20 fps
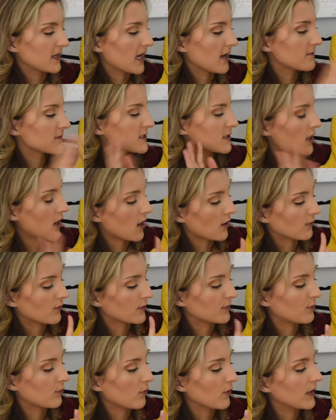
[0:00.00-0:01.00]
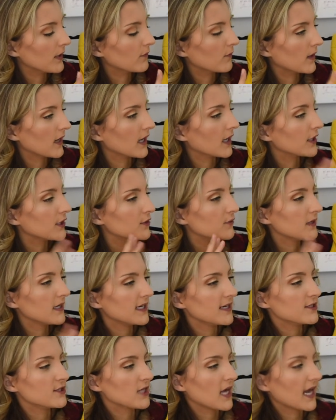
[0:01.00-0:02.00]
becomes an awkward point where you
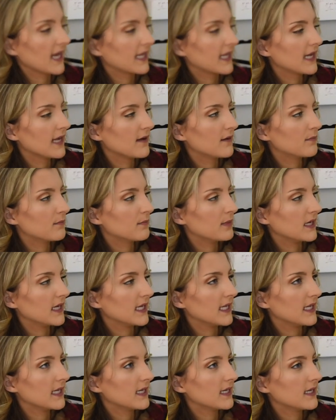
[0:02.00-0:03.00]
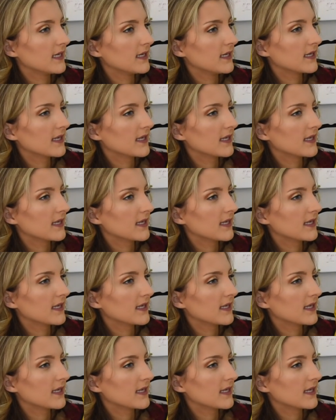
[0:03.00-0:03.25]
need a jacket but